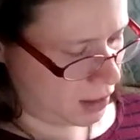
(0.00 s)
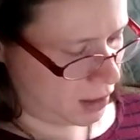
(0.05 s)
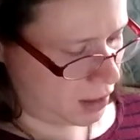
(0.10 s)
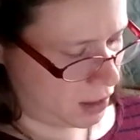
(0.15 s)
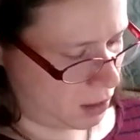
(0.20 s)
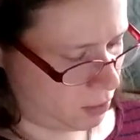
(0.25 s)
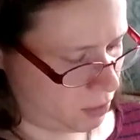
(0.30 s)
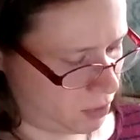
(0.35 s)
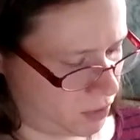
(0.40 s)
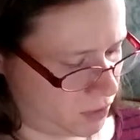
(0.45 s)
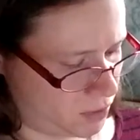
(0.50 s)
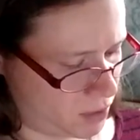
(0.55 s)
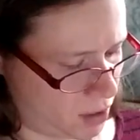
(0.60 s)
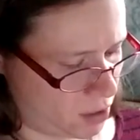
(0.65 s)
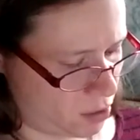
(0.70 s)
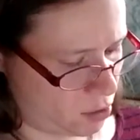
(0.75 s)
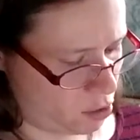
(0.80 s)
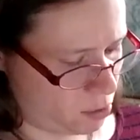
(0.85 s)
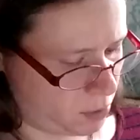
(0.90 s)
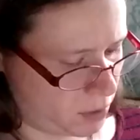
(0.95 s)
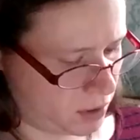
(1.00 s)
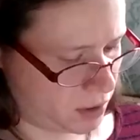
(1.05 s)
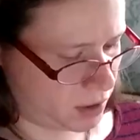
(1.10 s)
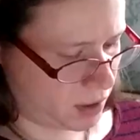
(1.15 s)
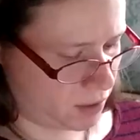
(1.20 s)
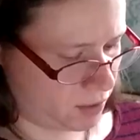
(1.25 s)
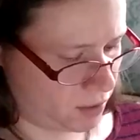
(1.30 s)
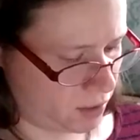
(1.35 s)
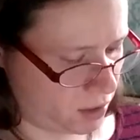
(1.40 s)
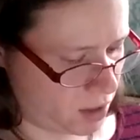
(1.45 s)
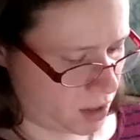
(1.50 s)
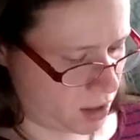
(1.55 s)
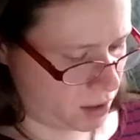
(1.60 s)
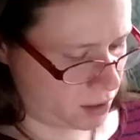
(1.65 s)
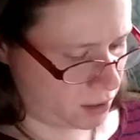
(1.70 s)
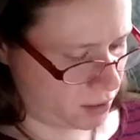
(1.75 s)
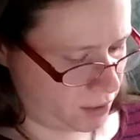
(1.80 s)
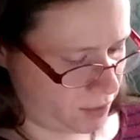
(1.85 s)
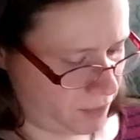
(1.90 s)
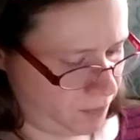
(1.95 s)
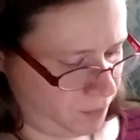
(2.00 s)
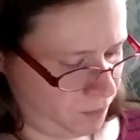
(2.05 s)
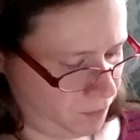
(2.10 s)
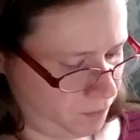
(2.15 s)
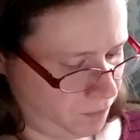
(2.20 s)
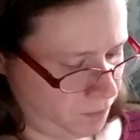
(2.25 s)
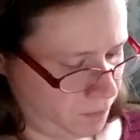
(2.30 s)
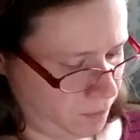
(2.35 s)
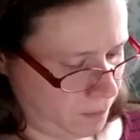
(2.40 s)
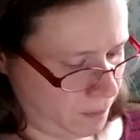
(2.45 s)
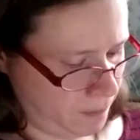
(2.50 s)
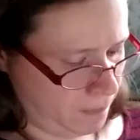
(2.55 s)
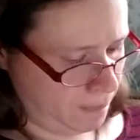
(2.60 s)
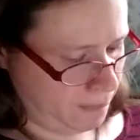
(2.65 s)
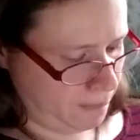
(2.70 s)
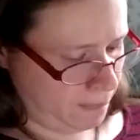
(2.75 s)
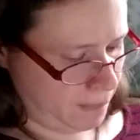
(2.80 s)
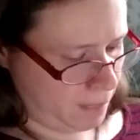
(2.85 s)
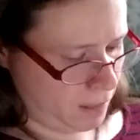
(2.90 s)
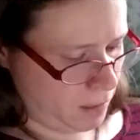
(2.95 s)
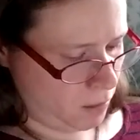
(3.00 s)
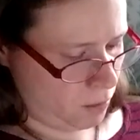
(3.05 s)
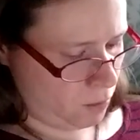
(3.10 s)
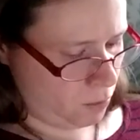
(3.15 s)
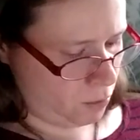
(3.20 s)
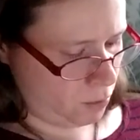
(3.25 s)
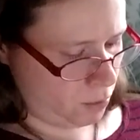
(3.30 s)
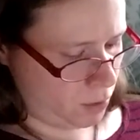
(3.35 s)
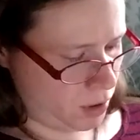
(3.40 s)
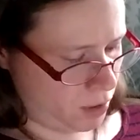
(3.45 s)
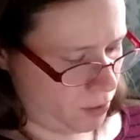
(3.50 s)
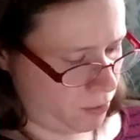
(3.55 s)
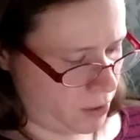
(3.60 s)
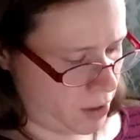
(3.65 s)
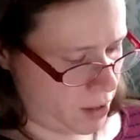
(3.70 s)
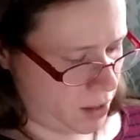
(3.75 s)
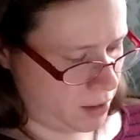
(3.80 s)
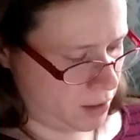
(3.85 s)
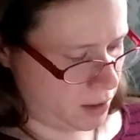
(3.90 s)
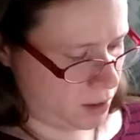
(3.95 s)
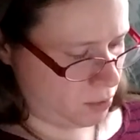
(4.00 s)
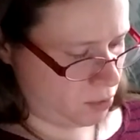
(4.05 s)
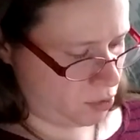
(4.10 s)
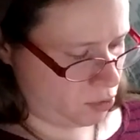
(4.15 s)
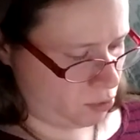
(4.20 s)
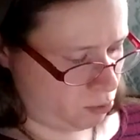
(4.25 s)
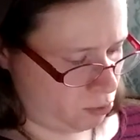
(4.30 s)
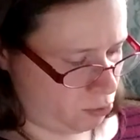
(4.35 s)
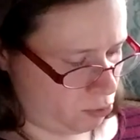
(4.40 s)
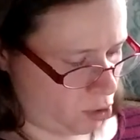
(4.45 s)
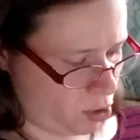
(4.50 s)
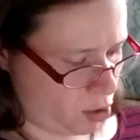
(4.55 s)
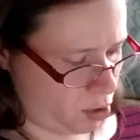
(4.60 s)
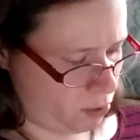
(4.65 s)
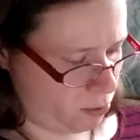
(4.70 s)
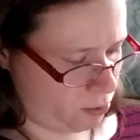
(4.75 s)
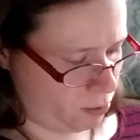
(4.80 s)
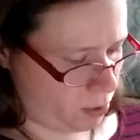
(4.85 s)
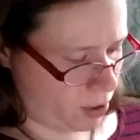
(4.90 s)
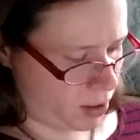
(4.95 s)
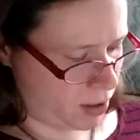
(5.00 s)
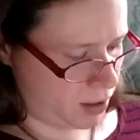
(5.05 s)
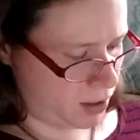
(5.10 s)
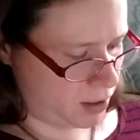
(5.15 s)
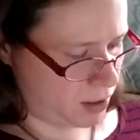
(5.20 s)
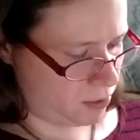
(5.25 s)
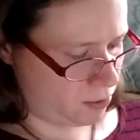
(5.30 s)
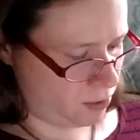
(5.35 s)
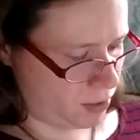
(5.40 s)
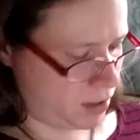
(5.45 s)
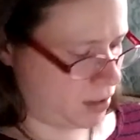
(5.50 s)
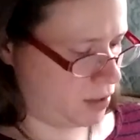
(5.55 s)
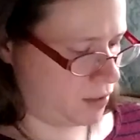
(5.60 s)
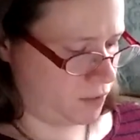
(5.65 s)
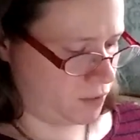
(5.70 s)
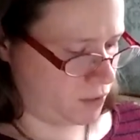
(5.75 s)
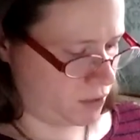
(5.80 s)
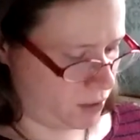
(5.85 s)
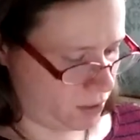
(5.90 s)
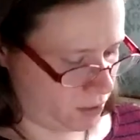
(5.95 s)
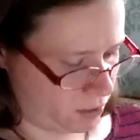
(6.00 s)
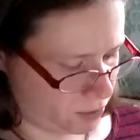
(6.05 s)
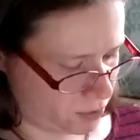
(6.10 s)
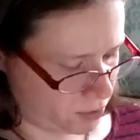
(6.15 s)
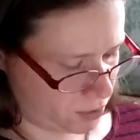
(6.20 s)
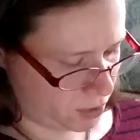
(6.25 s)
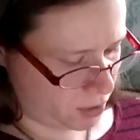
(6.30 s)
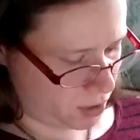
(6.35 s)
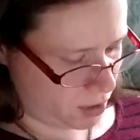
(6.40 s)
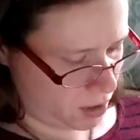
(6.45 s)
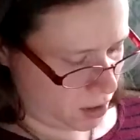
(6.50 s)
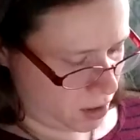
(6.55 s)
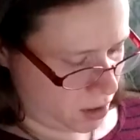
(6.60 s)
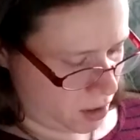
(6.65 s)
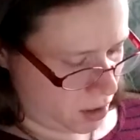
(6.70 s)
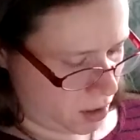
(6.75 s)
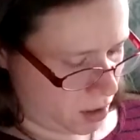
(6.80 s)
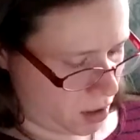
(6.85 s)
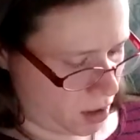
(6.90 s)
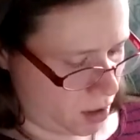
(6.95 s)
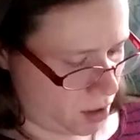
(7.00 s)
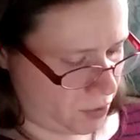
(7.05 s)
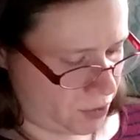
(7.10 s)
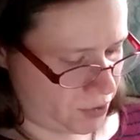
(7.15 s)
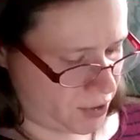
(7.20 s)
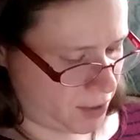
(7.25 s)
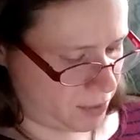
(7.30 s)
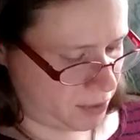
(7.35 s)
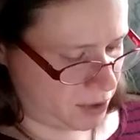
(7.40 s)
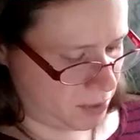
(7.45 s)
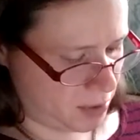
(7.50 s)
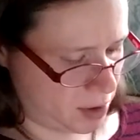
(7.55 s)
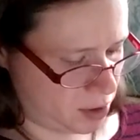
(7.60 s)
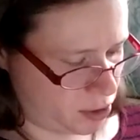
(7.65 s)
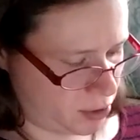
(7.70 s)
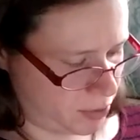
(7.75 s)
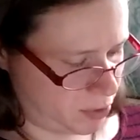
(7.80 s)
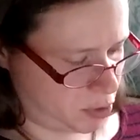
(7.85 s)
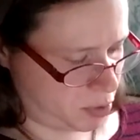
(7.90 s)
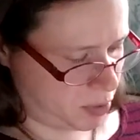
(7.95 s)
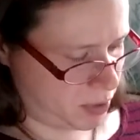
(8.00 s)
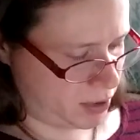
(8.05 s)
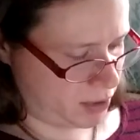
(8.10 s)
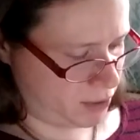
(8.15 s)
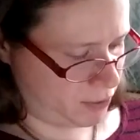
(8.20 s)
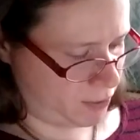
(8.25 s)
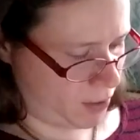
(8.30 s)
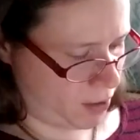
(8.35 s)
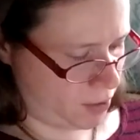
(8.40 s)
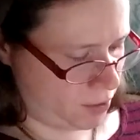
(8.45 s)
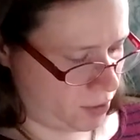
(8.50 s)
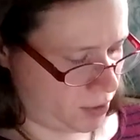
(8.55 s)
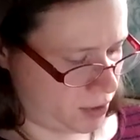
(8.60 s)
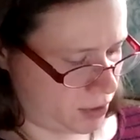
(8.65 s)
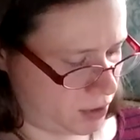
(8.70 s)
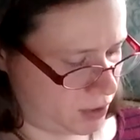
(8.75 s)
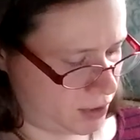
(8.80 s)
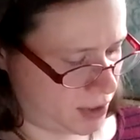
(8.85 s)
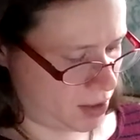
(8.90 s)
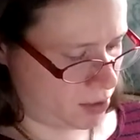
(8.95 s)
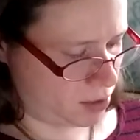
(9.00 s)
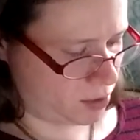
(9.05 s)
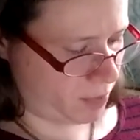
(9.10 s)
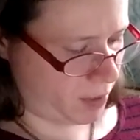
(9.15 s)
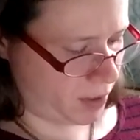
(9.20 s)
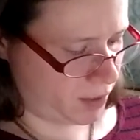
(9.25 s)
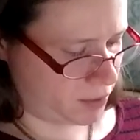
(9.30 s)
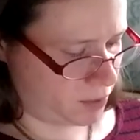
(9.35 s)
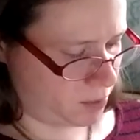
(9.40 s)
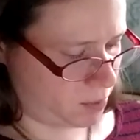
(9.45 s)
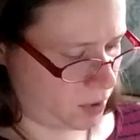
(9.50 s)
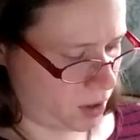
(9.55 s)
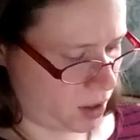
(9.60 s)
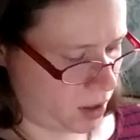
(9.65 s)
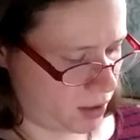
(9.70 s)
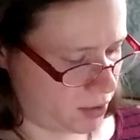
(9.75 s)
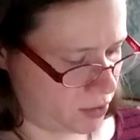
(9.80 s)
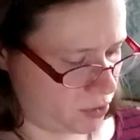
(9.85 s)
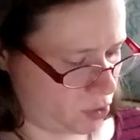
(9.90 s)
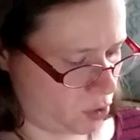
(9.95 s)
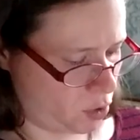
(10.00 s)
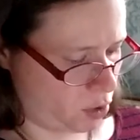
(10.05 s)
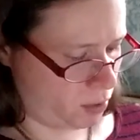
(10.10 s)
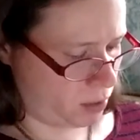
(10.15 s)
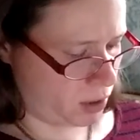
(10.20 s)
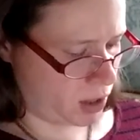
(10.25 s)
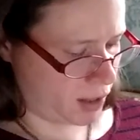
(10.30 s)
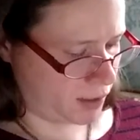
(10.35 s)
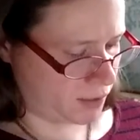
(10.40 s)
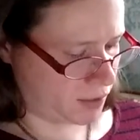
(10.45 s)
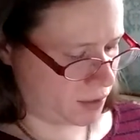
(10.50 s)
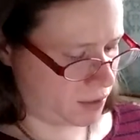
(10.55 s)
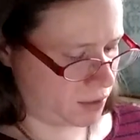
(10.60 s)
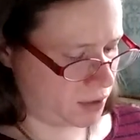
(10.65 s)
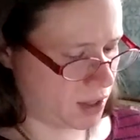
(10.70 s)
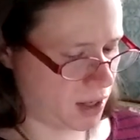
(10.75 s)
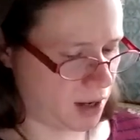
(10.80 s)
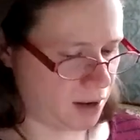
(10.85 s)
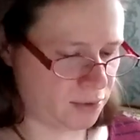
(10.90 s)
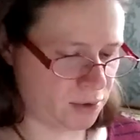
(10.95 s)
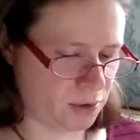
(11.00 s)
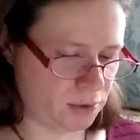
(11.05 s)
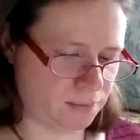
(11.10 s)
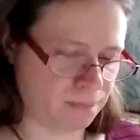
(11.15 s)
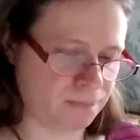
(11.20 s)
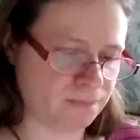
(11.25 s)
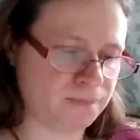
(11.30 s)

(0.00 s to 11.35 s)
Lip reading: he would stay home and tend the land. When it rained, he was taught writing and reading skills. Other times, he made trips with his father into town to buy supplies or relax at the tavern.